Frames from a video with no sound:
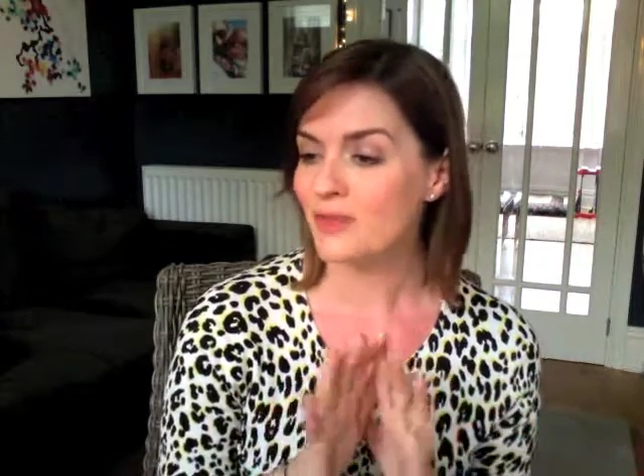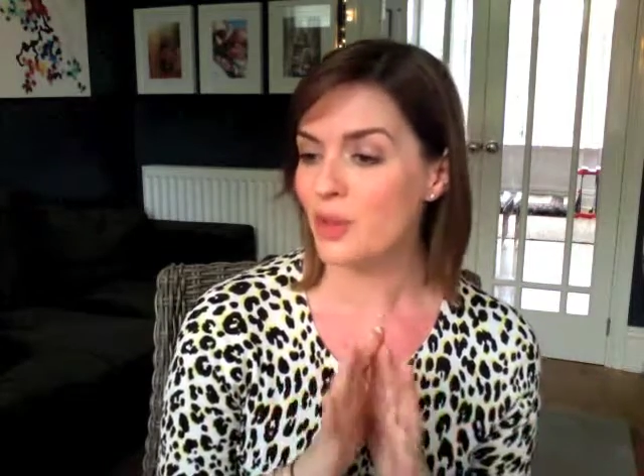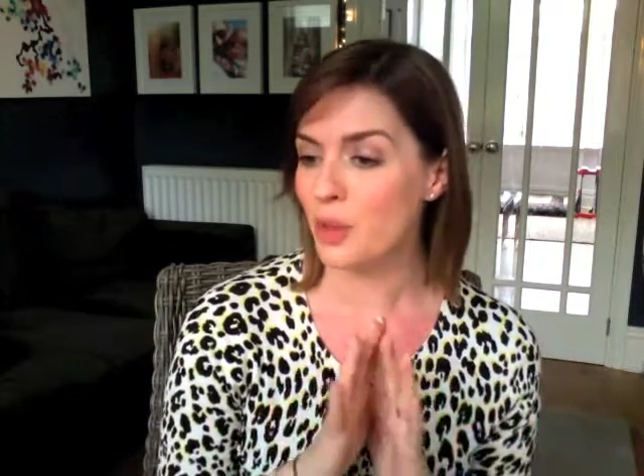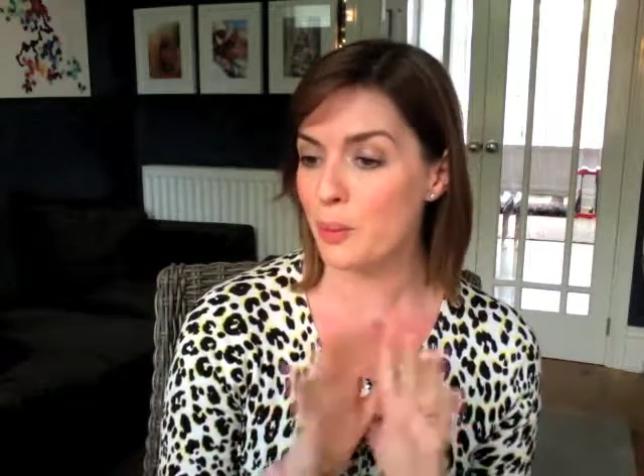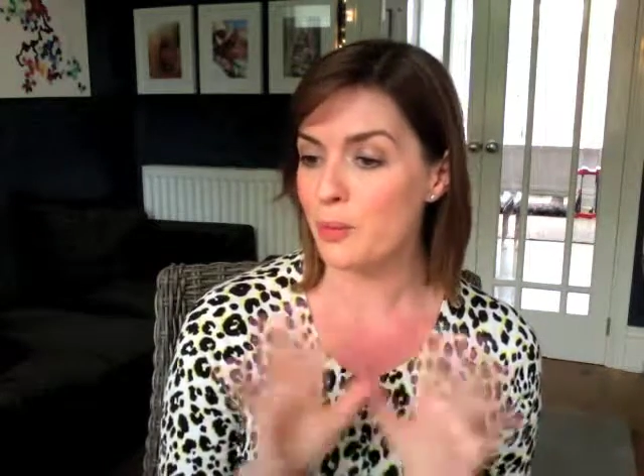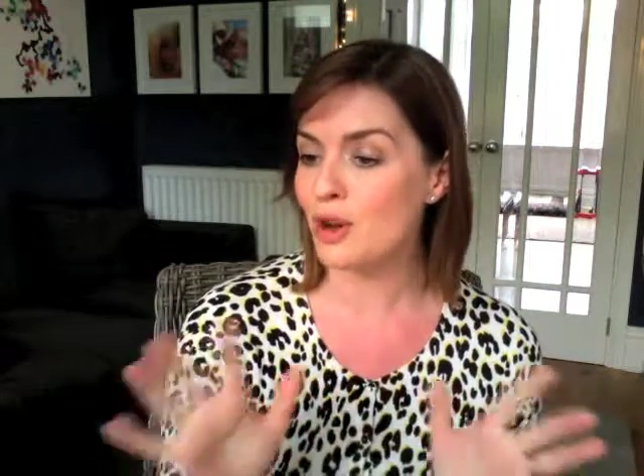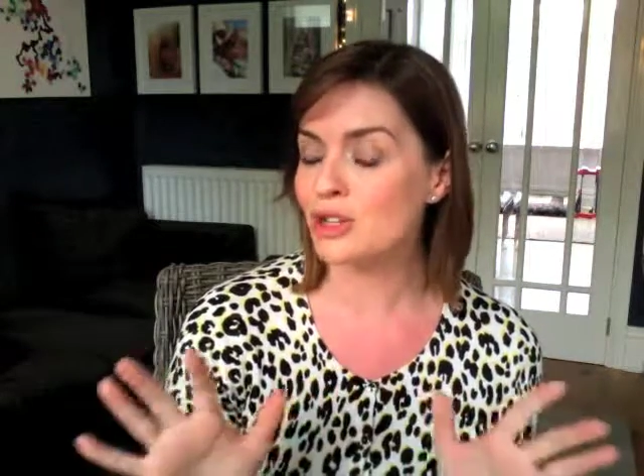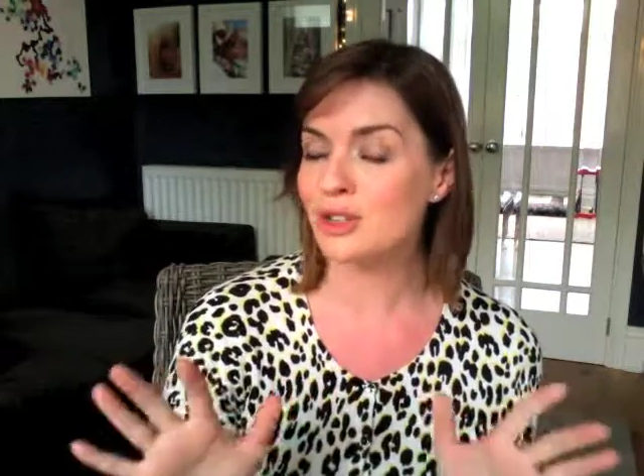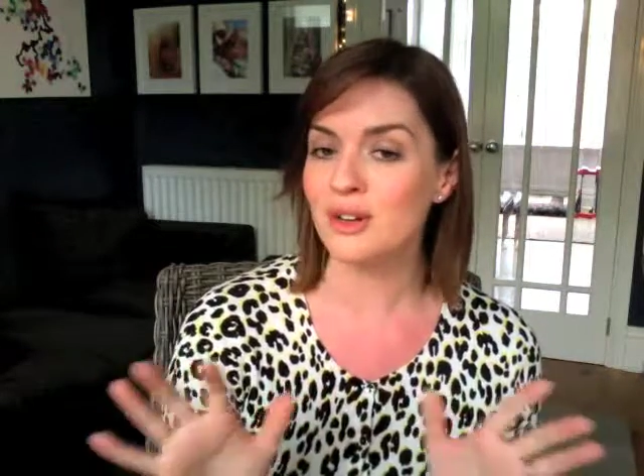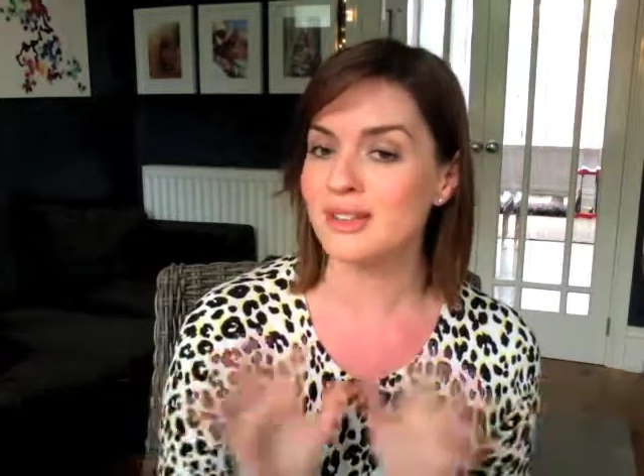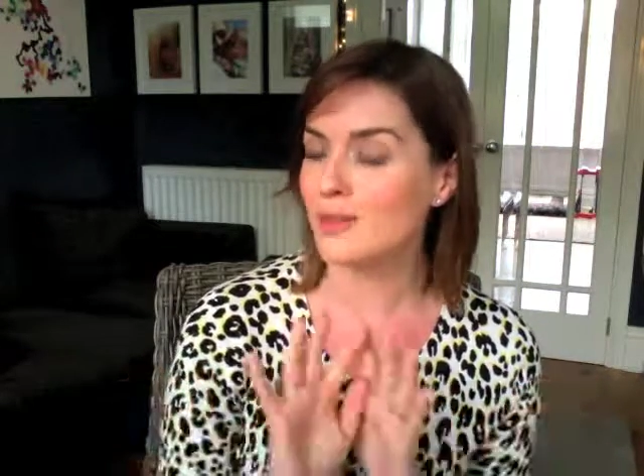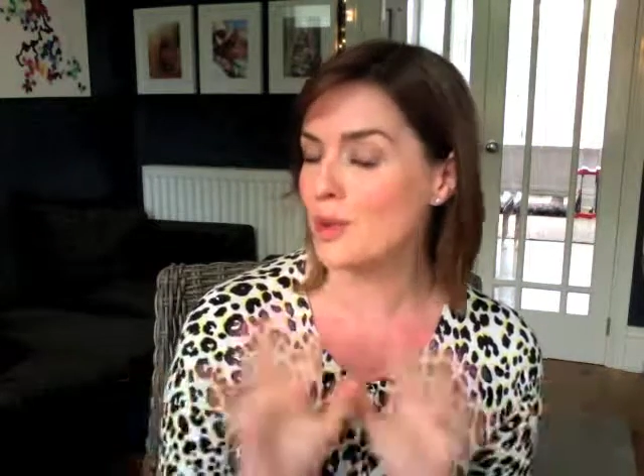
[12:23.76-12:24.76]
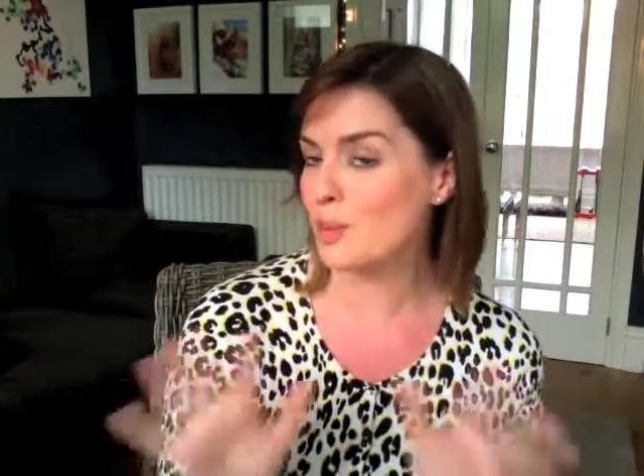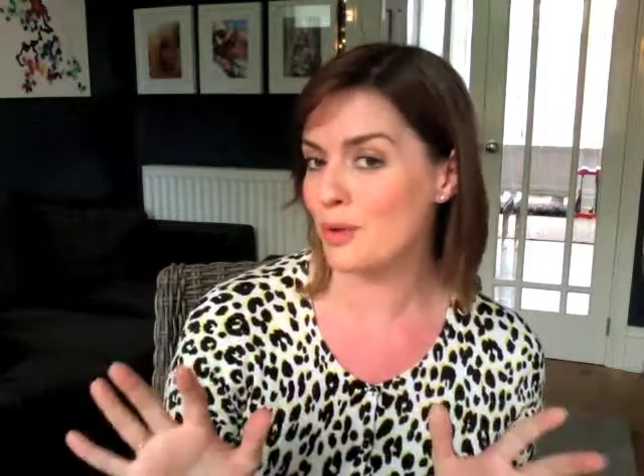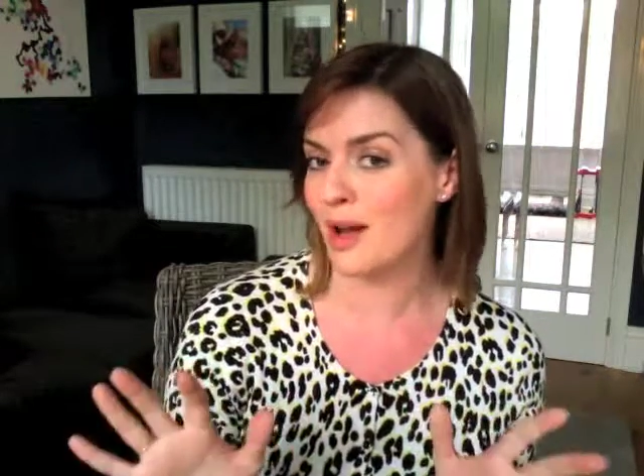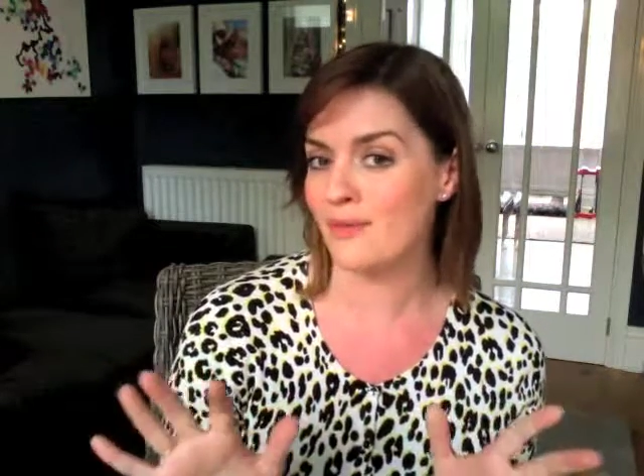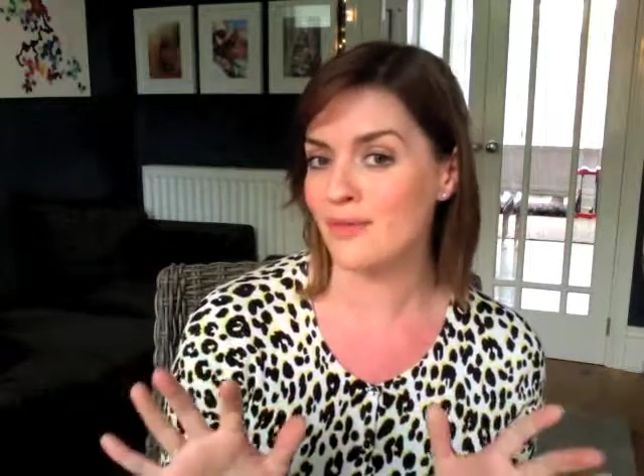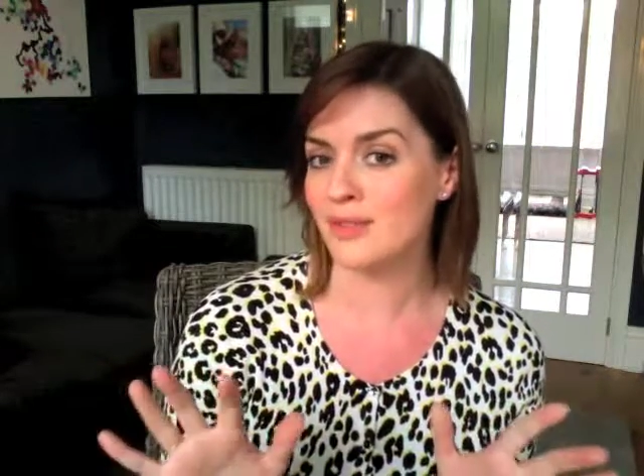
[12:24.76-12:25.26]
the products and the
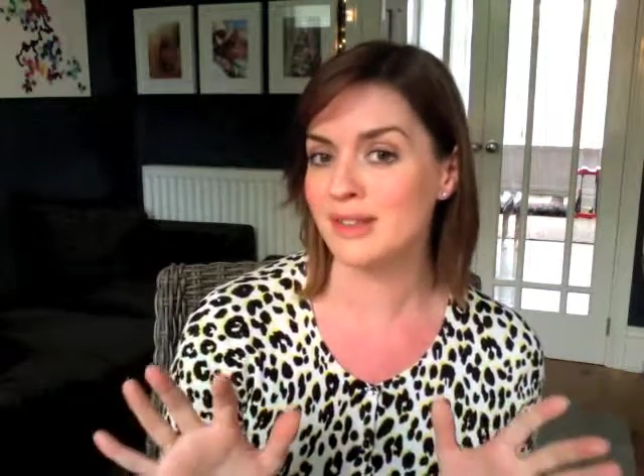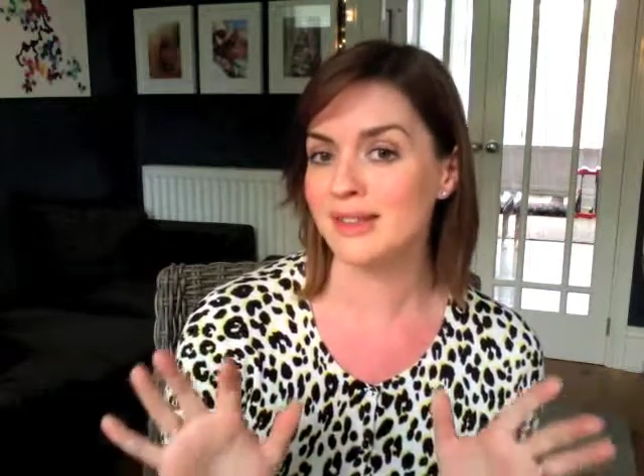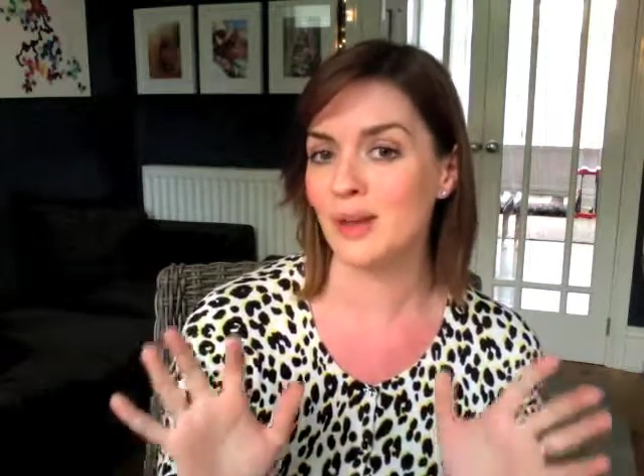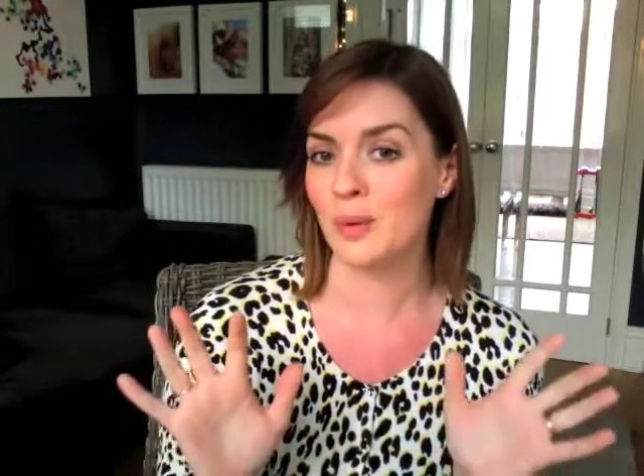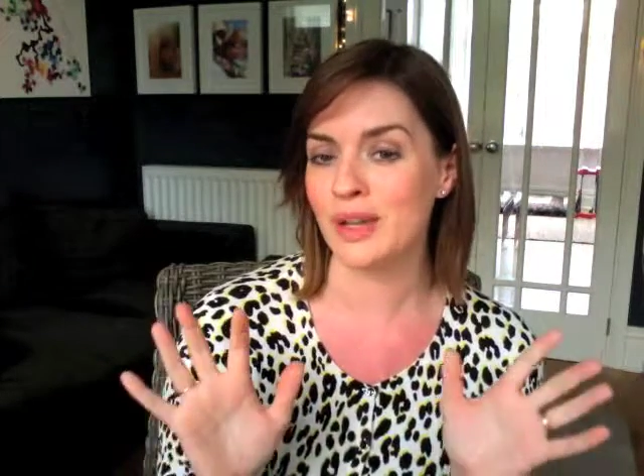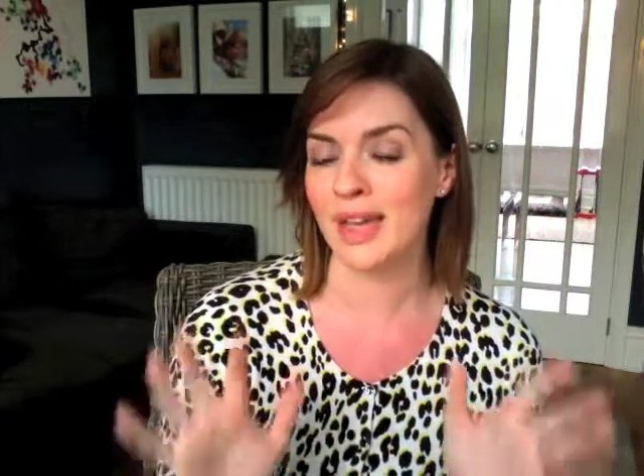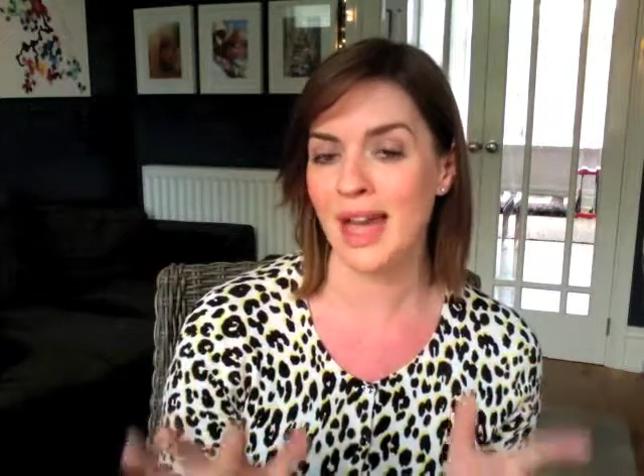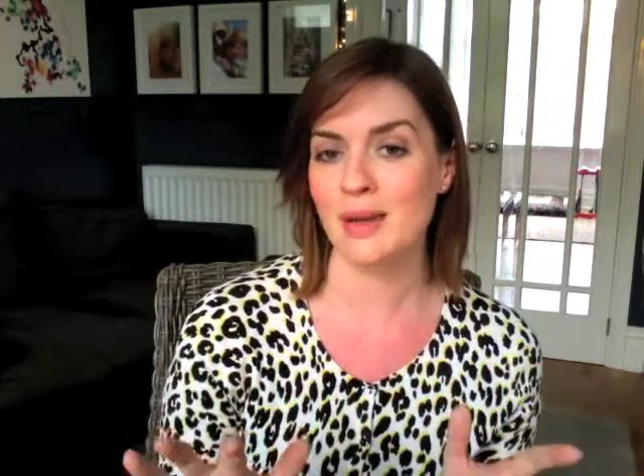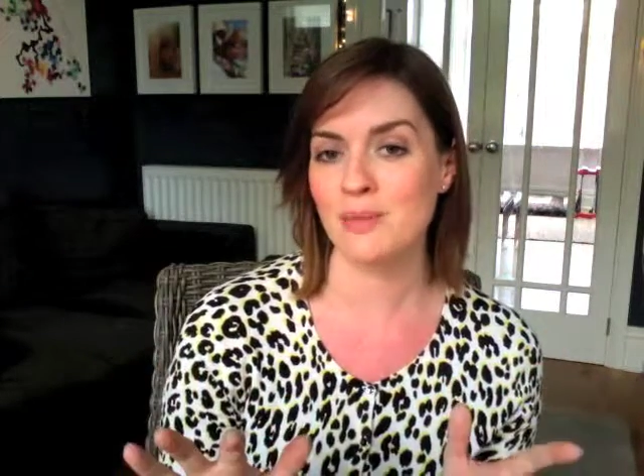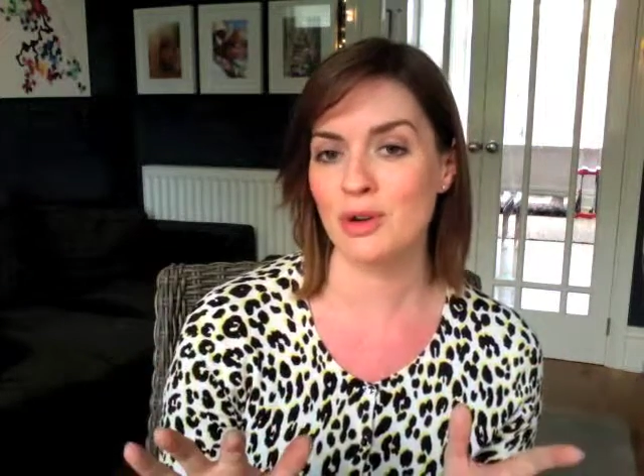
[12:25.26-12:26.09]
brands that we came